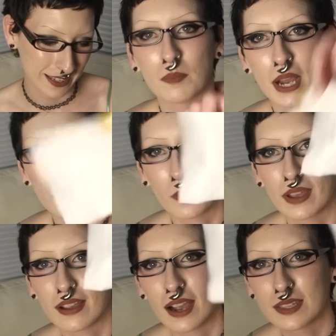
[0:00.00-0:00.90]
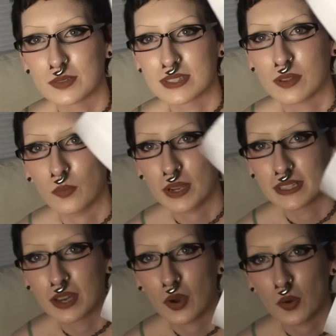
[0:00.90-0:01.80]
By the way, I use the
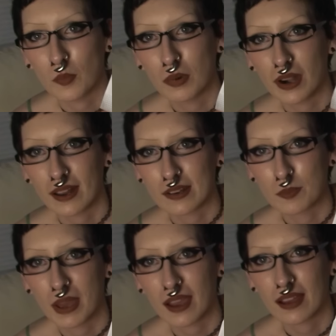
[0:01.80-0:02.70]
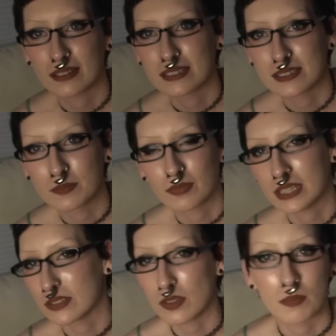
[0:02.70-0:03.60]
Winco brand pads.
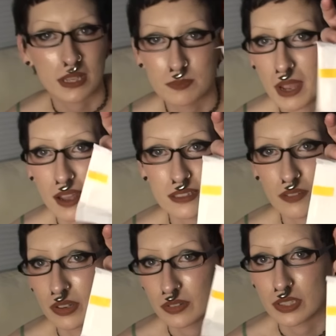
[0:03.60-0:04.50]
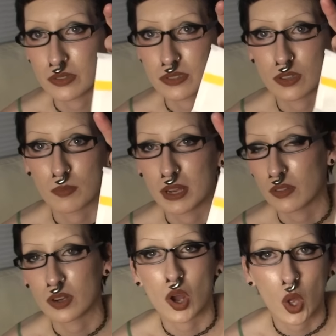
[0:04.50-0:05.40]
These are the best pads I've ever used. They're better
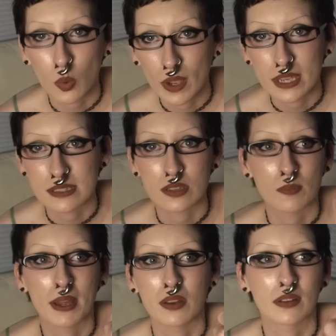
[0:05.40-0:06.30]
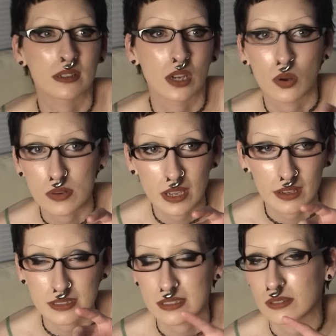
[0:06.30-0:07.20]
than Always, they're better than
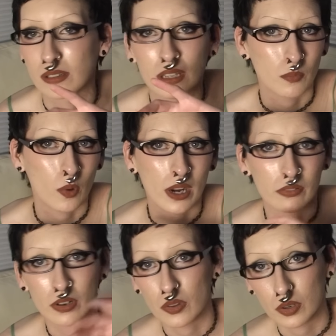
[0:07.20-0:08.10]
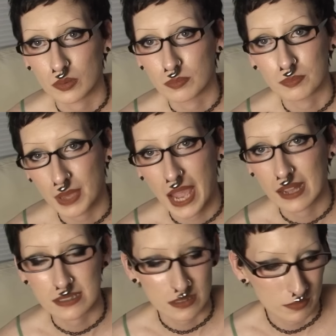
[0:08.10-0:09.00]
Kotex and whatever other
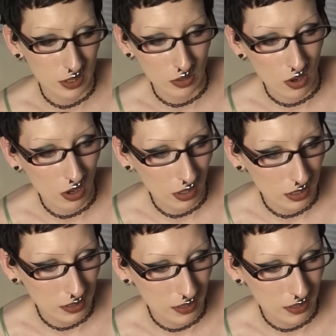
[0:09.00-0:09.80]
pads there are.